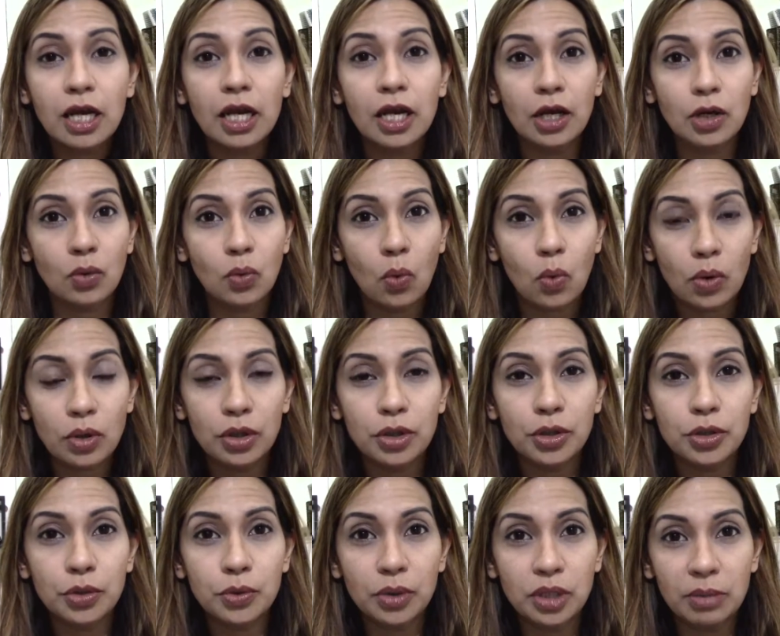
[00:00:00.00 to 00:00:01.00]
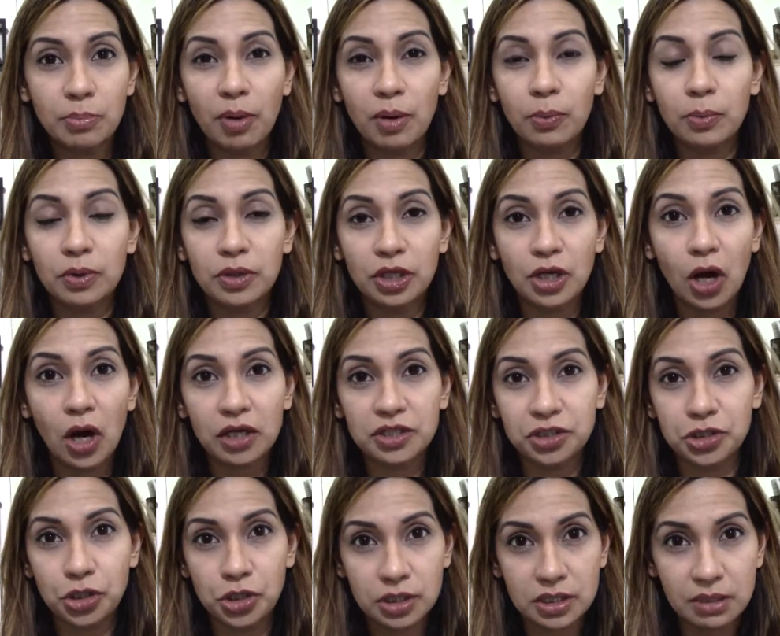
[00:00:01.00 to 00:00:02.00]
in order to keep up with the
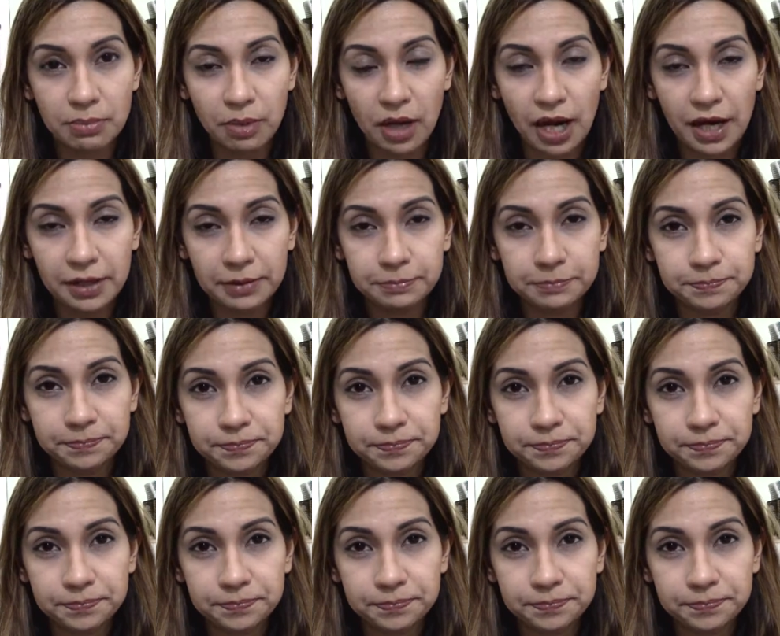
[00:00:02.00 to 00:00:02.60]
oxygen supply.